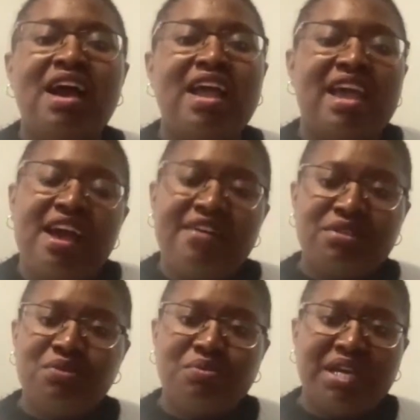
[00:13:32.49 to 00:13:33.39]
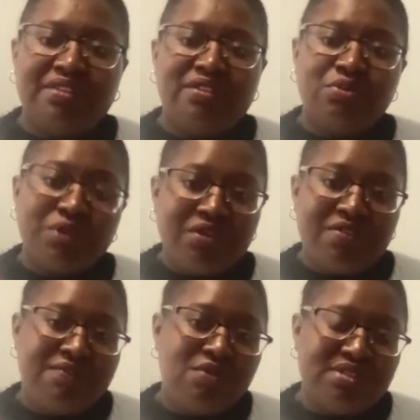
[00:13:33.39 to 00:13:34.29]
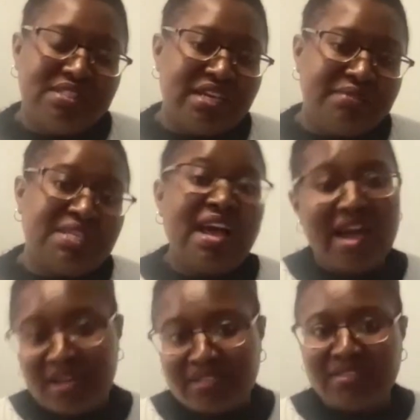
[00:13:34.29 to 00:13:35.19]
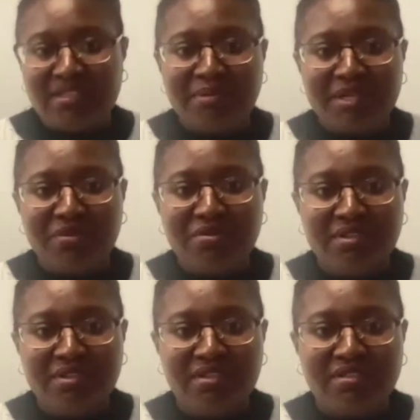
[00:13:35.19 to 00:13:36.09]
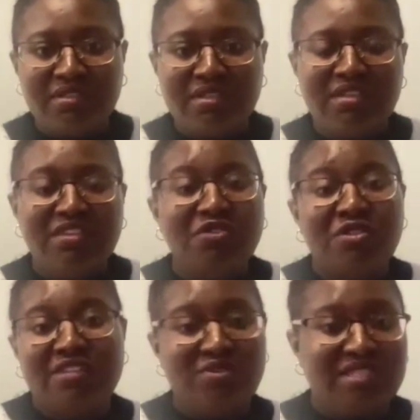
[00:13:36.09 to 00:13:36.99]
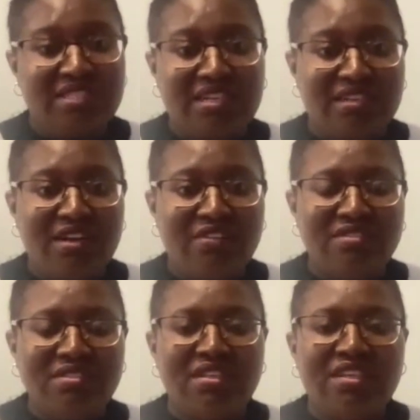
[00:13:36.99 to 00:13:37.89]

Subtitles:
I have to work 3 or 4 times harder than my colleagues in order to stand out.